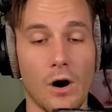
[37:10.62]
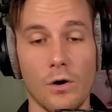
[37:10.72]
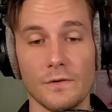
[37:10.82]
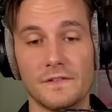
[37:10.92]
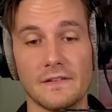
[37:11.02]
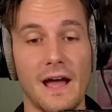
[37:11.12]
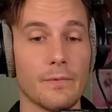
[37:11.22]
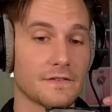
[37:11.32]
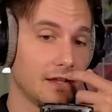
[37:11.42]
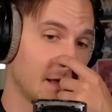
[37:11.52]
Oh, that
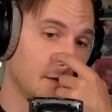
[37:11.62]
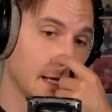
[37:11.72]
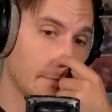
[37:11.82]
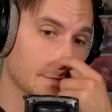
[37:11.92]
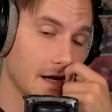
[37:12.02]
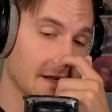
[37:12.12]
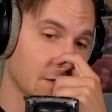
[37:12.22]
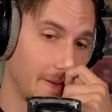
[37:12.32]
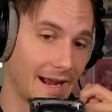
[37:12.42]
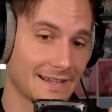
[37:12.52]
was the ending I was not
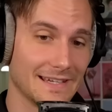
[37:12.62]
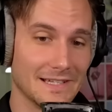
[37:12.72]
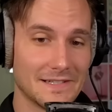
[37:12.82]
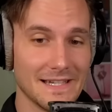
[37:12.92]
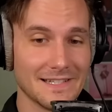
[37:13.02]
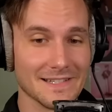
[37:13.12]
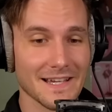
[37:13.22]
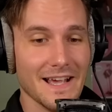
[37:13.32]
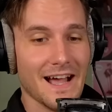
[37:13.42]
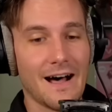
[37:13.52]
expecting. Jesus.
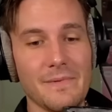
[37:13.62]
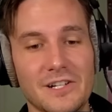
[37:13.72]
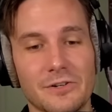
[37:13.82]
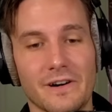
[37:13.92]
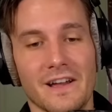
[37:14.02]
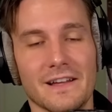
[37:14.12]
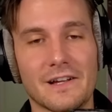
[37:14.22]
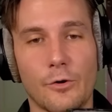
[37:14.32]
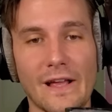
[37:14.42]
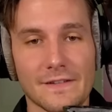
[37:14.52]
I mean, sure,
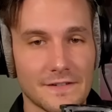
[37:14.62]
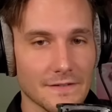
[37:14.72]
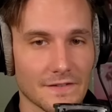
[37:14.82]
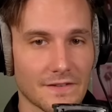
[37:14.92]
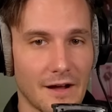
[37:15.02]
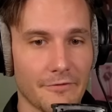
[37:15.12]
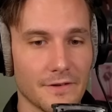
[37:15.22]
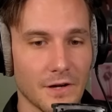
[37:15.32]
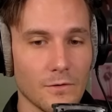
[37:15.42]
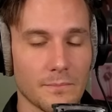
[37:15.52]
question stuff.
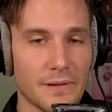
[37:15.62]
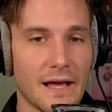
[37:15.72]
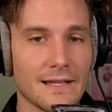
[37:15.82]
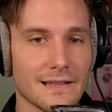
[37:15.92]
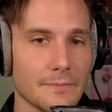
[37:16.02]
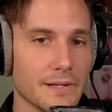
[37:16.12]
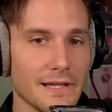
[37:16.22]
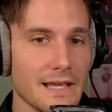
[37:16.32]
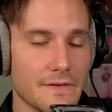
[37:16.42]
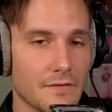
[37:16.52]
Don't blindly
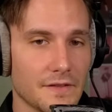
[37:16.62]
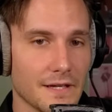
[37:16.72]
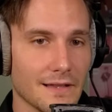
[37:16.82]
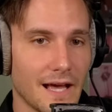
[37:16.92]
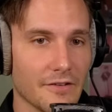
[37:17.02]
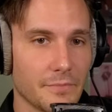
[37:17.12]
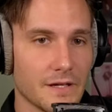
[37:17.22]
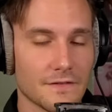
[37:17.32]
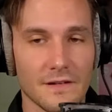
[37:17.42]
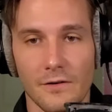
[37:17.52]
believe everything in life
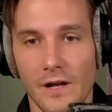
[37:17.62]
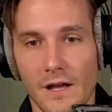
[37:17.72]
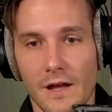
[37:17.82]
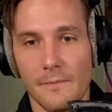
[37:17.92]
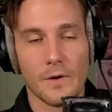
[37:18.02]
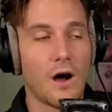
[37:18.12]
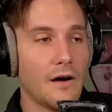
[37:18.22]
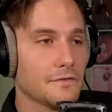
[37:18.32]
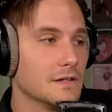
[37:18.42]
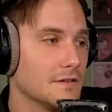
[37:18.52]
because, you know,
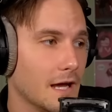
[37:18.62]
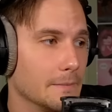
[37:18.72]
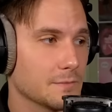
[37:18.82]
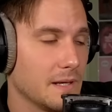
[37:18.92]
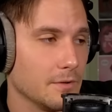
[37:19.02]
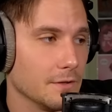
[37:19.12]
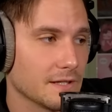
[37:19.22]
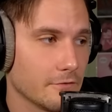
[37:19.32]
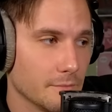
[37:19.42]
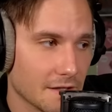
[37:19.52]
oftentimes people
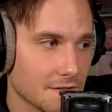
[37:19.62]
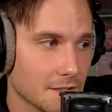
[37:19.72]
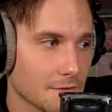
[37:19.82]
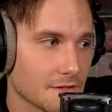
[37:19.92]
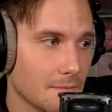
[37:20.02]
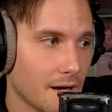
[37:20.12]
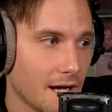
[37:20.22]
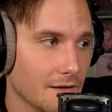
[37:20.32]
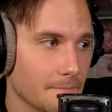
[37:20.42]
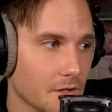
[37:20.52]
don't have your best interest in
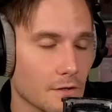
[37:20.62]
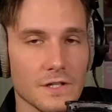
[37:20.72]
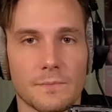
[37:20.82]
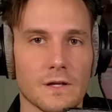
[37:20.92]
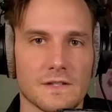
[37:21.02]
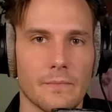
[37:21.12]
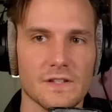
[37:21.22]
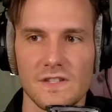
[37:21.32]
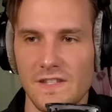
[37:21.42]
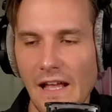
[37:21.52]
mind. You know, just because
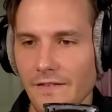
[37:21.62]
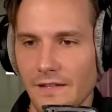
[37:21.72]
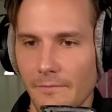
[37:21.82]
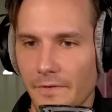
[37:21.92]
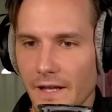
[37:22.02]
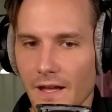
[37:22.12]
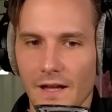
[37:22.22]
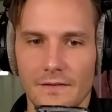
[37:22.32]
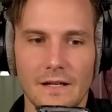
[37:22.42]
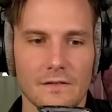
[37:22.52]
someone says something
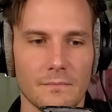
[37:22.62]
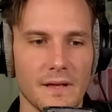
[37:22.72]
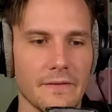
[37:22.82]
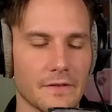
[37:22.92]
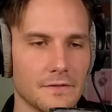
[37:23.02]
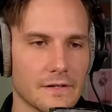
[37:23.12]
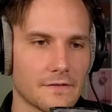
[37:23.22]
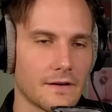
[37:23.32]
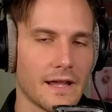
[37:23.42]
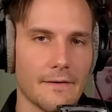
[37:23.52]
doesn't mean that they
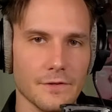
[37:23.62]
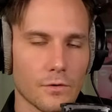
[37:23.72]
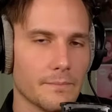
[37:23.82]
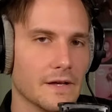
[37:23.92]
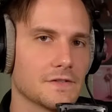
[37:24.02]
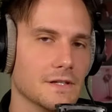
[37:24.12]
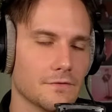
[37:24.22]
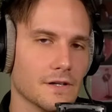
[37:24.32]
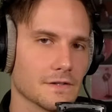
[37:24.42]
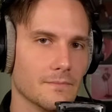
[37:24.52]
necessarily have your best
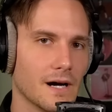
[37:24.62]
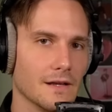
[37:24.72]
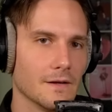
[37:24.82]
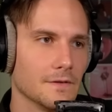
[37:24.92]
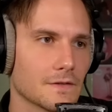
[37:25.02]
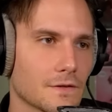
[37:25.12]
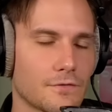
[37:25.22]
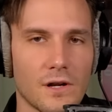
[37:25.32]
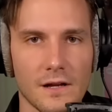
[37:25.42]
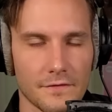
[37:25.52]
interest in mind. This goes
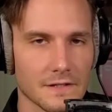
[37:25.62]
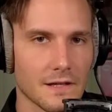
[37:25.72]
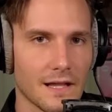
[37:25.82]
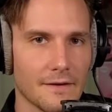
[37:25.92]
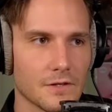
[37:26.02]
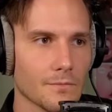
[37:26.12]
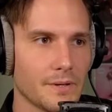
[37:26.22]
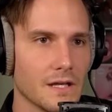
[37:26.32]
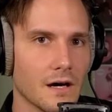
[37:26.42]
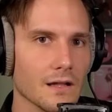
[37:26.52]
for a lot of things in life. Don't
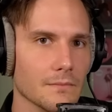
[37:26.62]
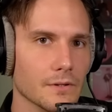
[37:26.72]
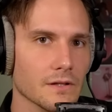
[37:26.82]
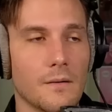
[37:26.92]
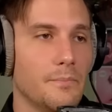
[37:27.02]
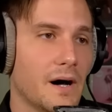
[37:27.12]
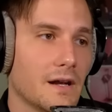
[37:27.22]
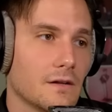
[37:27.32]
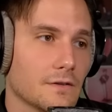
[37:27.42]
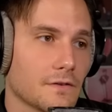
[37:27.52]
be gullible.
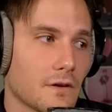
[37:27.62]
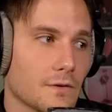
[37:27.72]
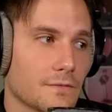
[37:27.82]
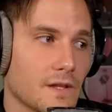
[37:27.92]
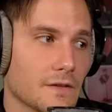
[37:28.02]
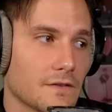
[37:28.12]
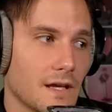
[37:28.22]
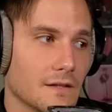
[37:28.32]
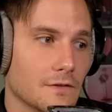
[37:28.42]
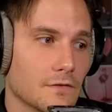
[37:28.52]
But it also goes without
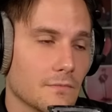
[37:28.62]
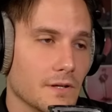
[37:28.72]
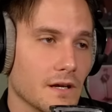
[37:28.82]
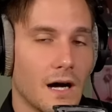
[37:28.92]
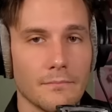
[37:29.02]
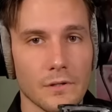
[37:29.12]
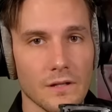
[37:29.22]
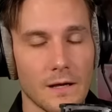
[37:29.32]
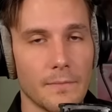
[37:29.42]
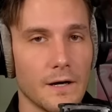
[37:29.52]
saying that you should be
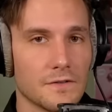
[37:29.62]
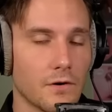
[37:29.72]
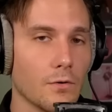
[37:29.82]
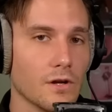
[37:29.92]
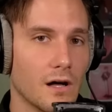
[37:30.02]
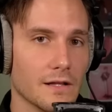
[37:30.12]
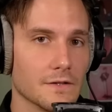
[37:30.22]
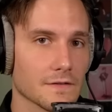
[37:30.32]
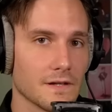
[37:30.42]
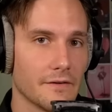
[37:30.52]
humble about your own knowledge
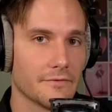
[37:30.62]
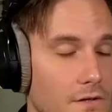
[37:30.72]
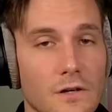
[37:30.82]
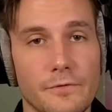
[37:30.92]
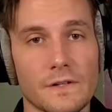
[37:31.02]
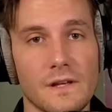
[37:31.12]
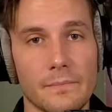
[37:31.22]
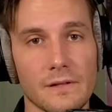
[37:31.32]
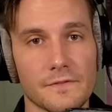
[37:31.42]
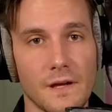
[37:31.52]
and stuff. You know, for
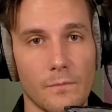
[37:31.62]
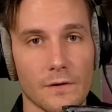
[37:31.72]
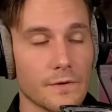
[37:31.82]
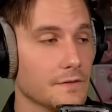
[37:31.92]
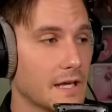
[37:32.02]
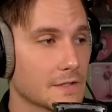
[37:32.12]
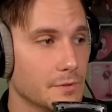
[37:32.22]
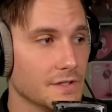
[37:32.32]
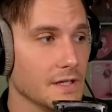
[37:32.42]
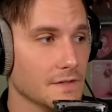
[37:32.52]
example, if someone with an
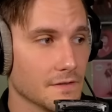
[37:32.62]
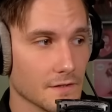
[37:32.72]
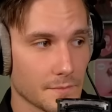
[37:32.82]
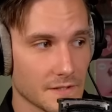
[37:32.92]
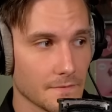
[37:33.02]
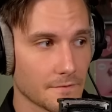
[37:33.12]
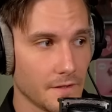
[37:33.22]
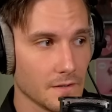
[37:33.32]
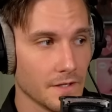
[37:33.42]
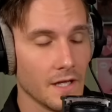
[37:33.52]
expertise in a specific
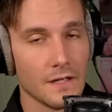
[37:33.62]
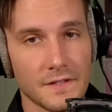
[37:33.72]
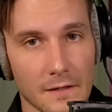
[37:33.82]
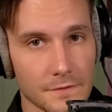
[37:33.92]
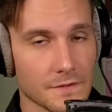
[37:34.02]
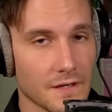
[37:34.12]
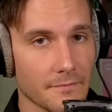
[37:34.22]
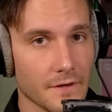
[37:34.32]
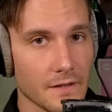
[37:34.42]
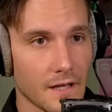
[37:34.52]
field tells you
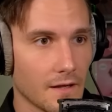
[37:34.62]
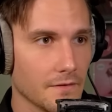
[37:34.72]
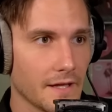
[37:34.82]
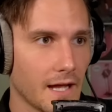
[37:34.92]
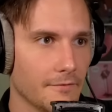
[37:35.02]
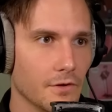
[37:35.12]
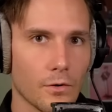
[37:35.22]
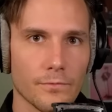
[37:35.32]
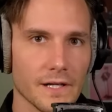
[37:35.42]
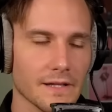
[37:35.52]
something and they have
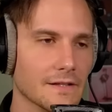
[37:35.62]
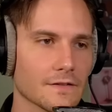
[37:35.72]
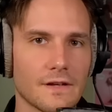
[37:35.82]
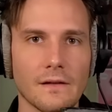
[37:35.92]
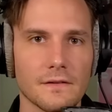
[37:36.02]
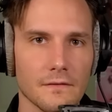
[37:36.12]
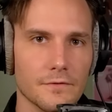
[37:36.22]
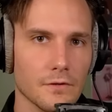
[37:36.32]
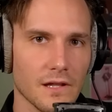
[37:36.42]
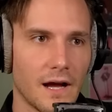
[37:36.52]
no real incentive
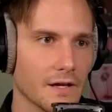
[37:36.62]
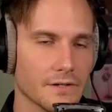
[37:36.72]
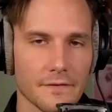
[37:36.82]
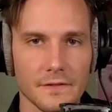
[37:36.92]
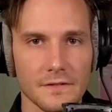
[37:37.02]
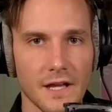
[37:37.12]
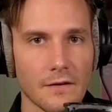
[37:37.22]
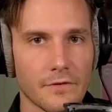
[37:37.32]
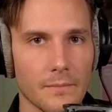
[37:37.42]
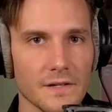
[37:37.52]
to lie or nothing to
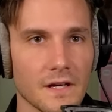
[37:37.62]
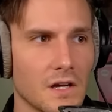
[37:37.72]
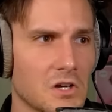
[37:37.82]
gain from it,